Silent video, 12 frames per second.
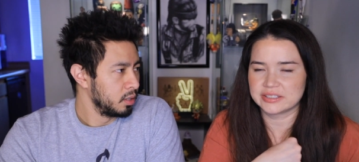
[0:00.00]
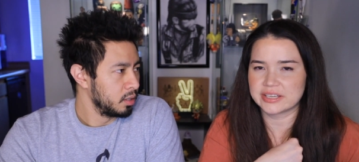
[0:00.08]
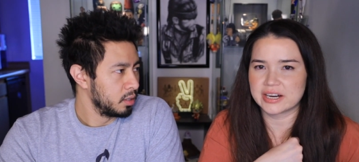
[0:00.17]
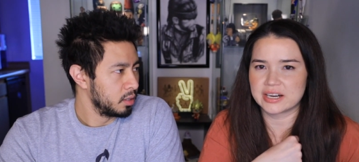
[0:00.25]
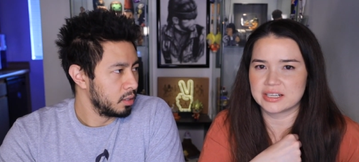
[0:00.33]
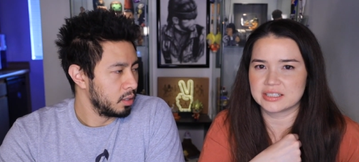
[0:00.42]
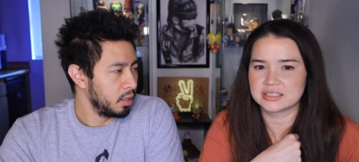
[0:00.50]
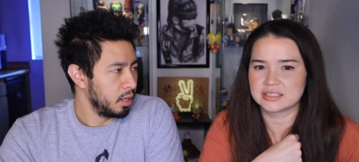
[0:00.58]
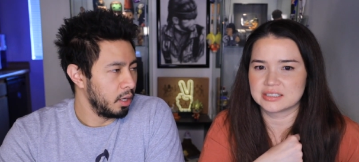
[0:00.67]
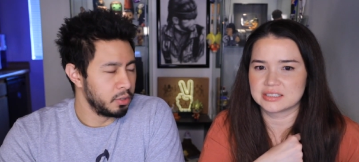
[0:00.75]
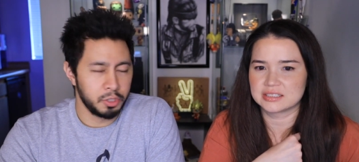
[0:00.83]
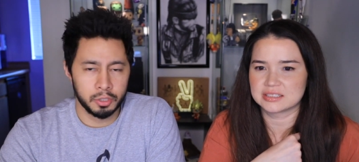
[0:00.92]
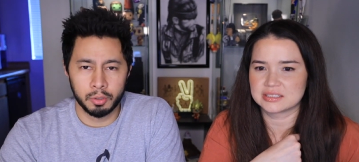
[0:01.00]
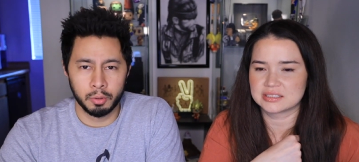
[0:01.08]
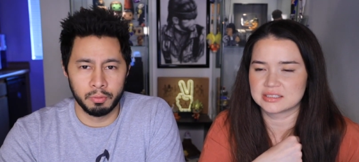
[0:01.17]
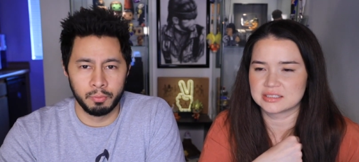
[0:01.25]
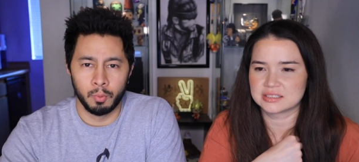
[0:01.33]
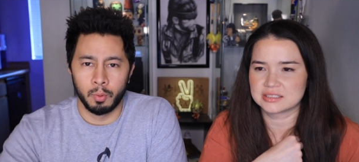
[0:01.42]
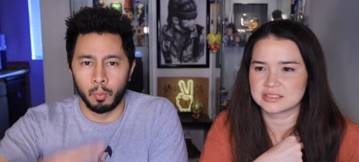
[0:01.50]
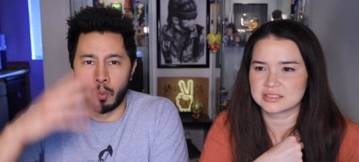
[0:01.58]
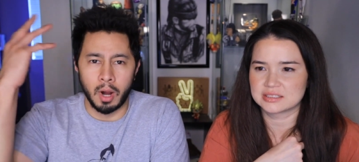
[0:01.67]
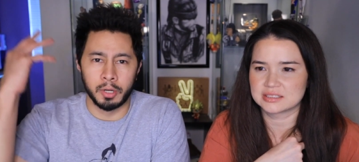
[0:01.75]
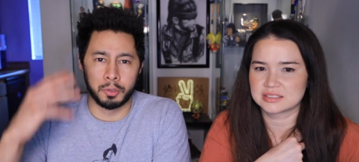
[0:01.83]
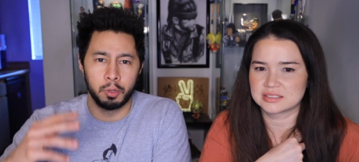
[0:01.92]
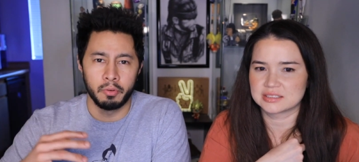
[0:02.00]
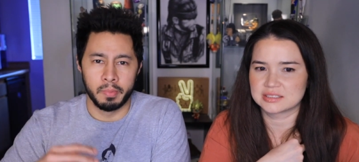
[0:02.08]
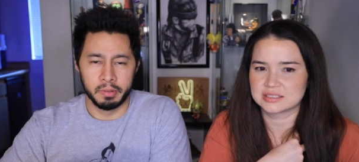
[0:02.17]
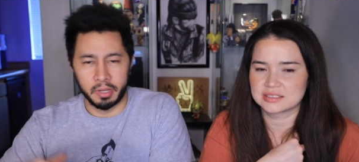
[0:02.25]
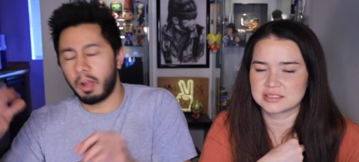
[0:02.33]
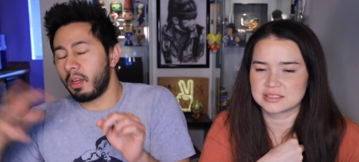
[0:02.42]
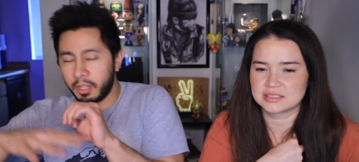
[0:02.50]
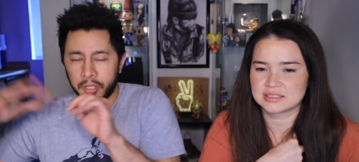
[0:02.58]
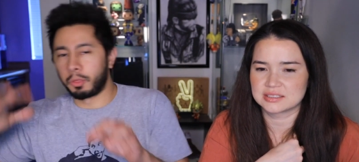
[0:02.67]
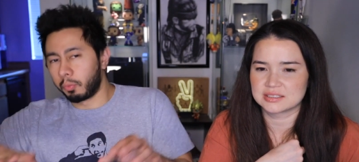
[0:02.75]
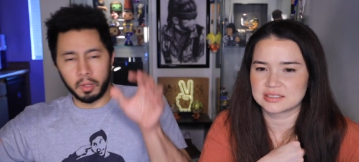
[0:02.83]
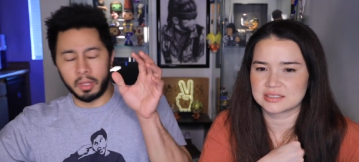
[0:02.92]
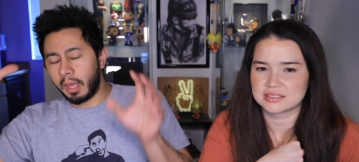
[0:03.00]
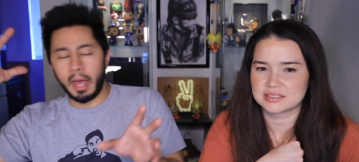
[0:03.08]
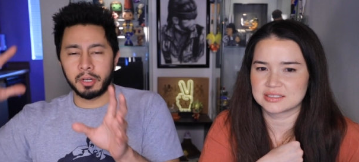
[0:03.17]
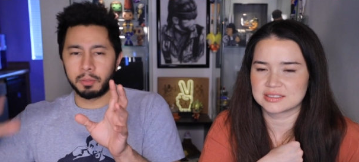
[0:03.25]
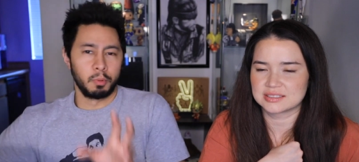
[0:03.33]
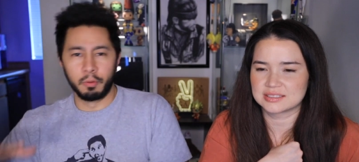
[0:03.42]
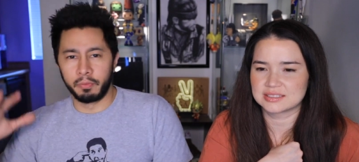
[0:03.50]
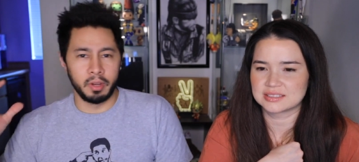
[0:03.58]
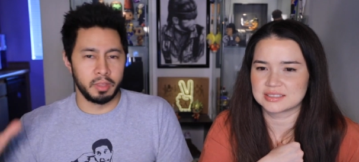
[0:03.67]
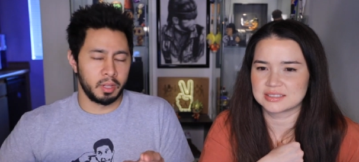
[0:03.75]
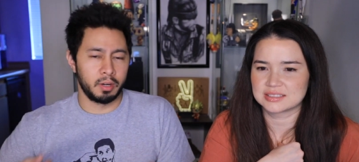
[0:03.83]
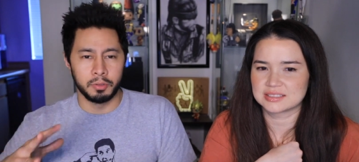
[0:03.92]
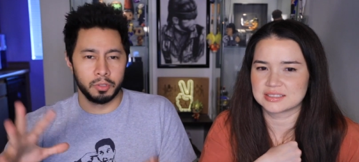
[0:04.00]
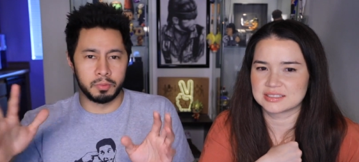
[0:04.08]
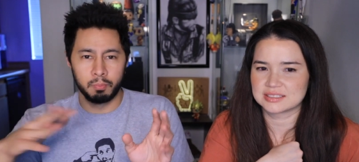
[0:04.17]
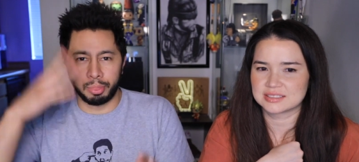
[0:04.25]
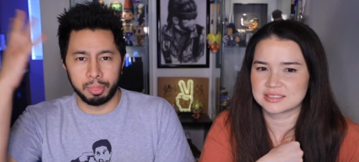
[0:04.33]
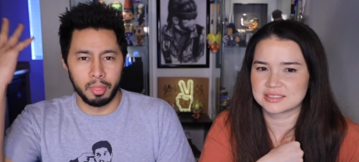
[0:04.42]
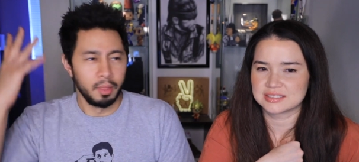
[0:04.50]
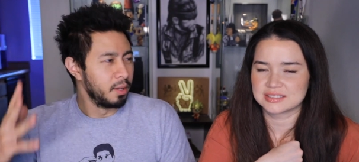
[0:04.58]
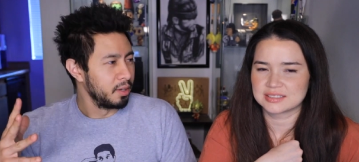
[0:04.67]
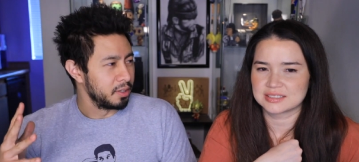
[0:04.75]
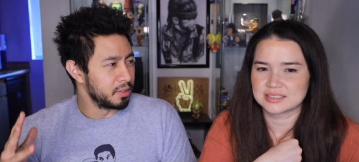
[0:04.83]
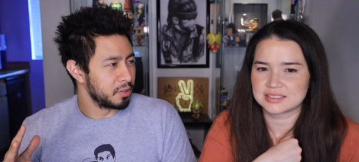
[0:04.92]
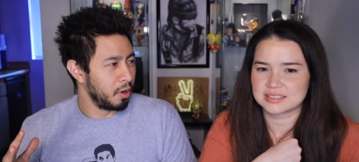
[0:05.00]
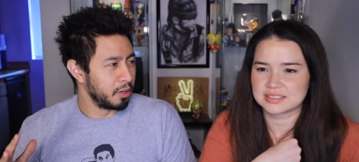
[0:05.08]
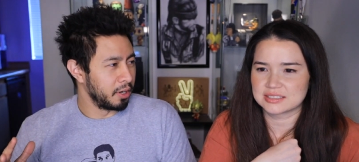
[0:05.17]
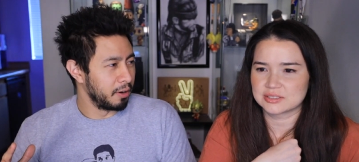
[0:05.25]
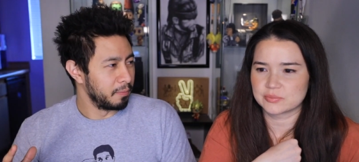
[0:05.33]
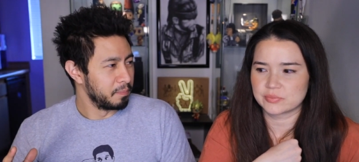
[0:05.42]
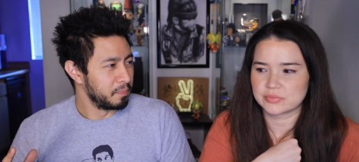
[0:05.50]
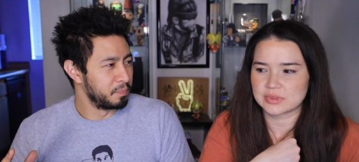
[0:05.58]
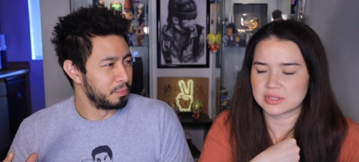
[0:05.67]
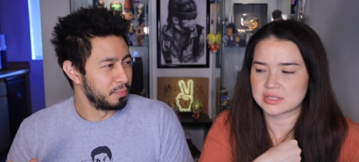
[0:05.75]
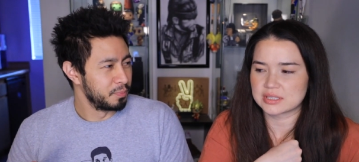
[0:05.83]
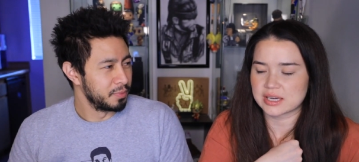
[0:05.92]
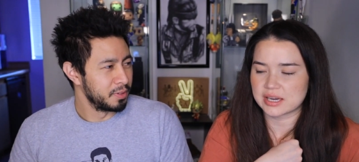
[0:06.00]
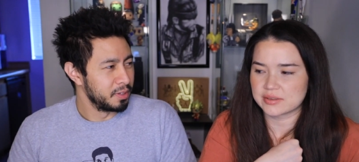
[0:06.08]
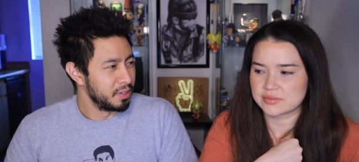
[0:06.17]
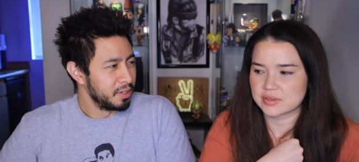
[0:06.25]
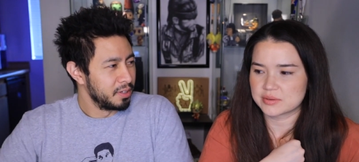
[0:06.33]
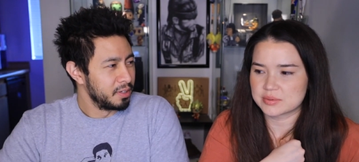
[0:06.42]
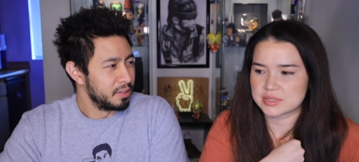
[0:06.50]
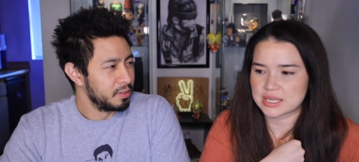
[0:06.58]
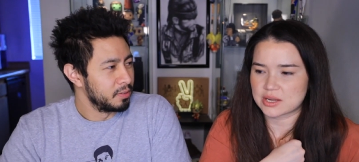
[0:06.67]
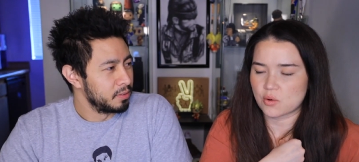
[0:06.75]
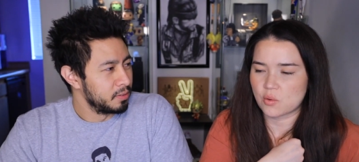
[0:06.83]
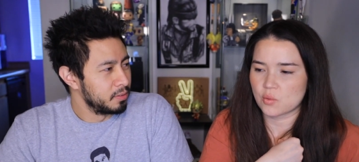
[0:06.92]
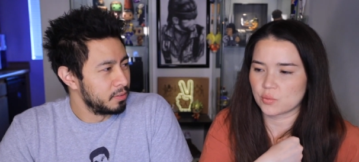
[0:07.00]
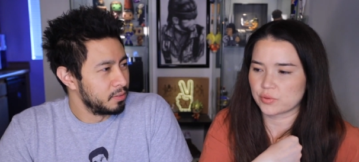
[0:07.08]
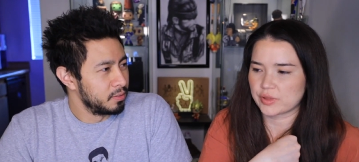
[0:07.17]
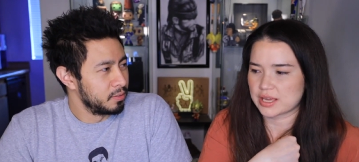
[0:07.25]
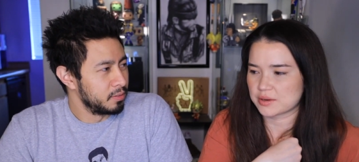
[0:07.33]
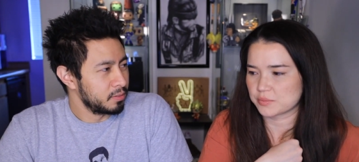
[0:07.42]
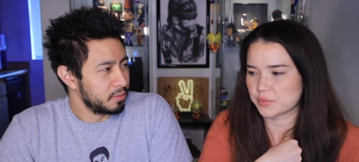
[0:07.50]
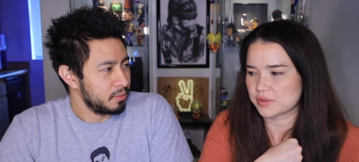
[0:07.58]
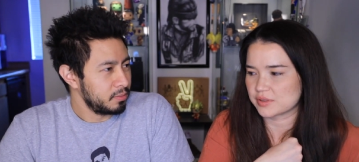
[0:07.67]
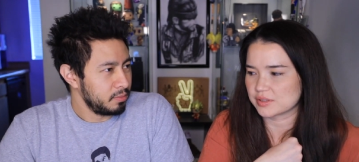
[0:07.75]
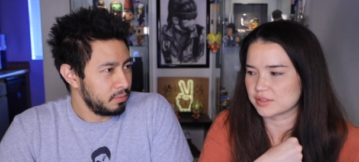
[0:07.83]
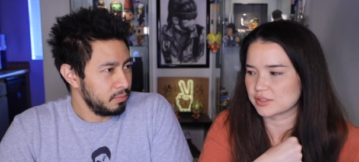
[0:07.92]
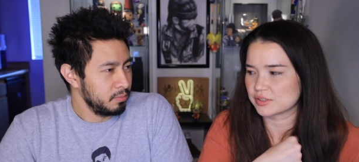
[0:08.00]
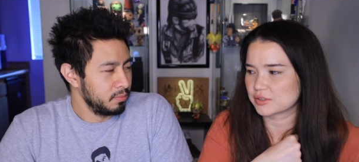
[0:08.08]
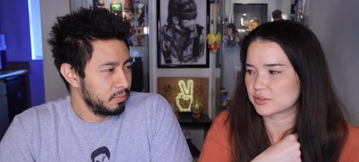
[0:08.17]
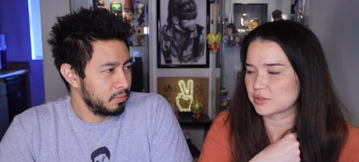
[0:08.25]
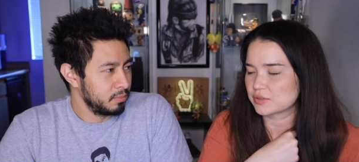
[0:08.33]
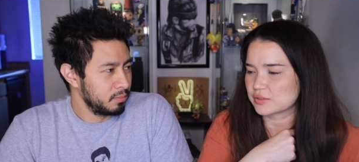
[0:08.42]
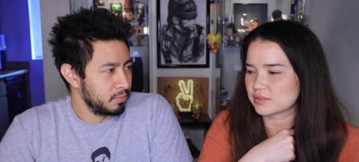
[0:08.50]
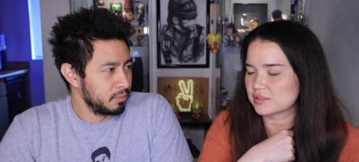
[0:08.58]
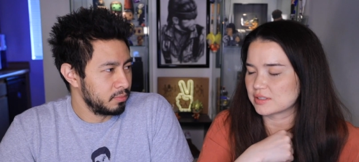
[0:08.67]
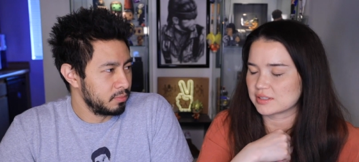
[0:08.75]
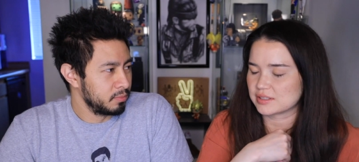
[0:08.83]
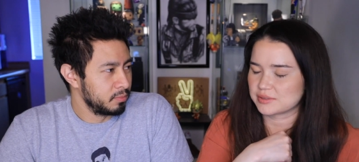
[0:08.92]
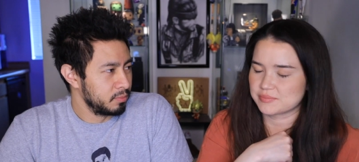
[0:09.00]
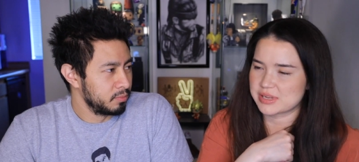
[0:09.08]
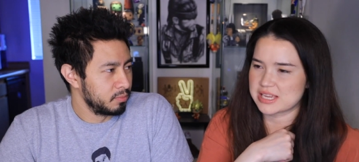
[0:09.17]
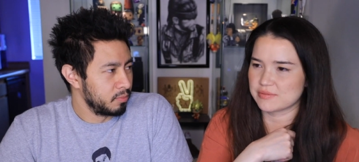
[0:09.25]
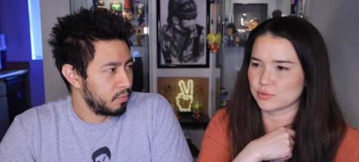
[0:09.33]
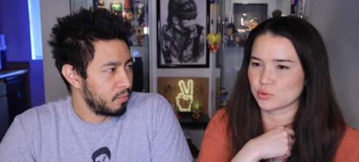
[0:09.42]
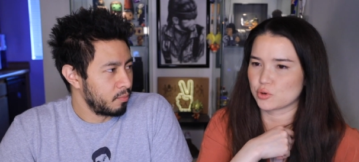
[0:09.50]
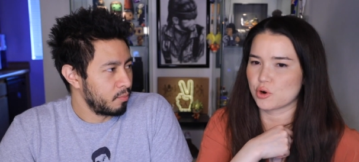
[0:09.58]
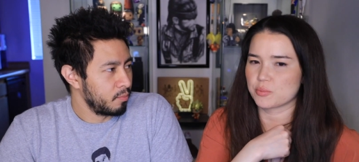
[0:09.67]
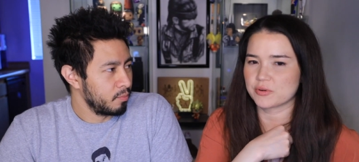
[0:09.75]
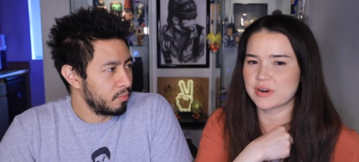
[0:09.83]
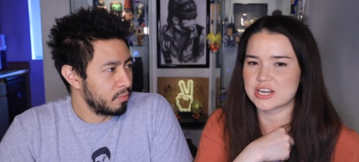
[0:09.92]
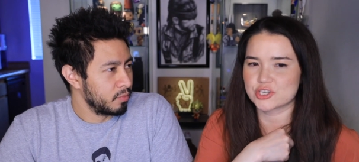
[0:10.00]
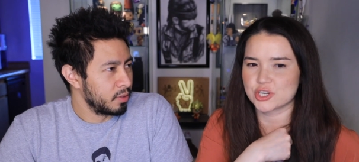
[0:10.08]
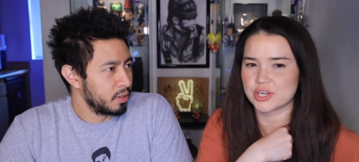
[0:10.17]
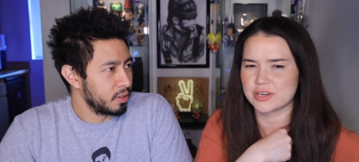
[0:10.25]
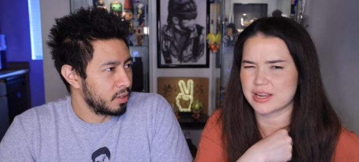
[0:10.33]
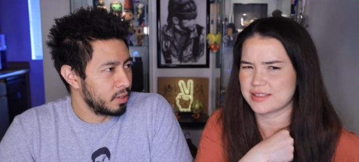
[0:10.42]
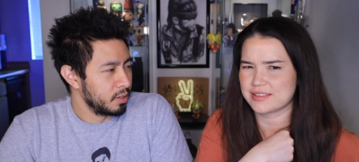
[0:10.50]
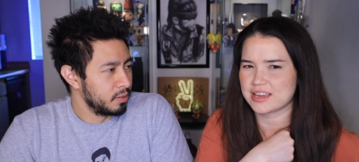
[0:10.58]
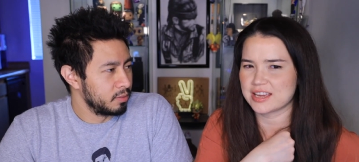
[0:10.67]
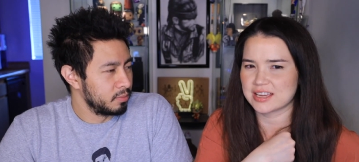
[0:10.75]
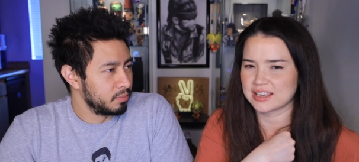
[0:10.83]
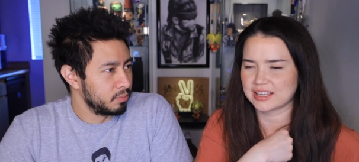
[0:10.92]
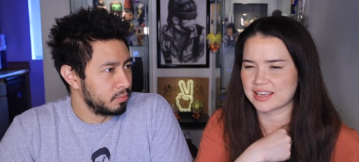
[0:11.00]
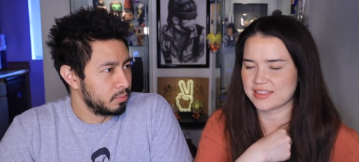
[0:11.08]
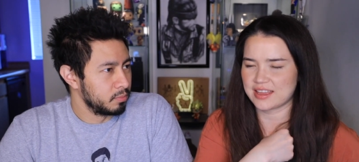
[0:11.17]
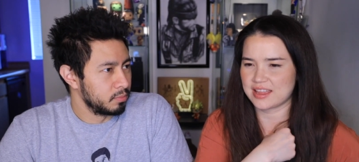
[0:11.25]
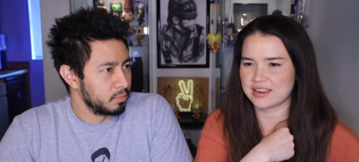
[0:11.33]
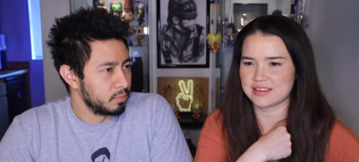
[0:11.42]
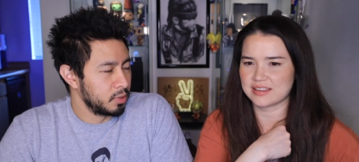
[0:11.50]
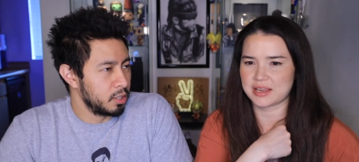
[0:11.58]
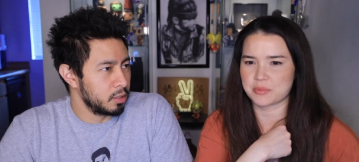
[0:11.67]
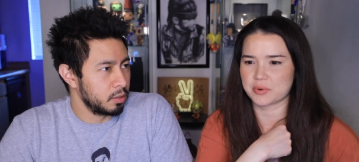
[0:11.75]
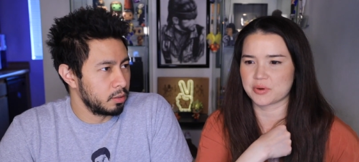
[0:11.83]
Speaker 1: Yeah. I just sort of washed over me. I was like, oh, that's a thrilling action movie, and then I am just it's gone now.
Speaker 2: Yeah, there was like a whole thing with the the the evil corporation, I think, and then they